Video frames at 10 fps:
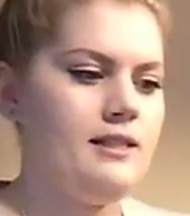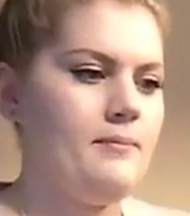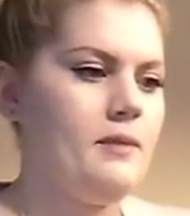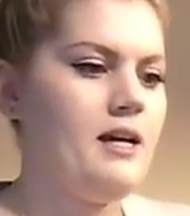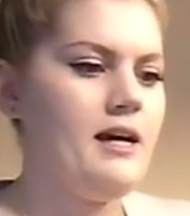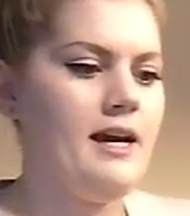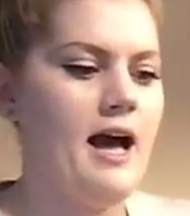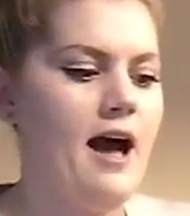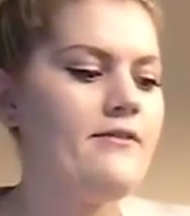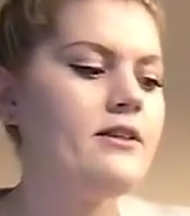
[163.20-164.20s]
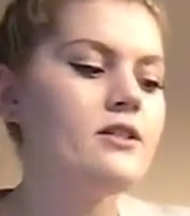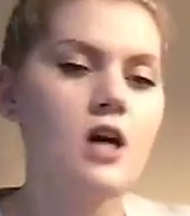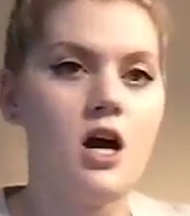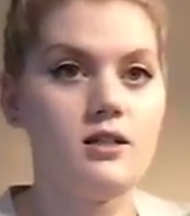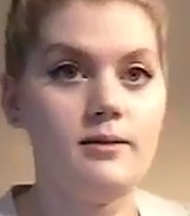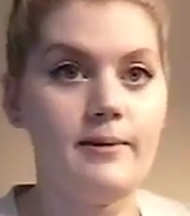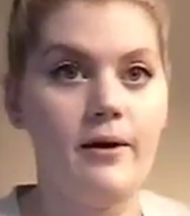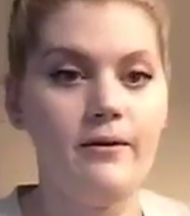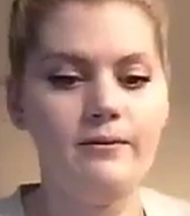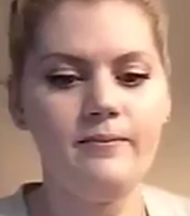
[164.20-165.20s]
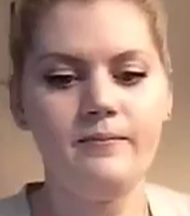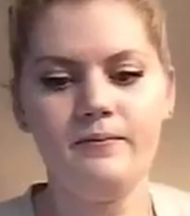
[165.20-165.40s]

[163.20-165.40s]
something I haven't talked about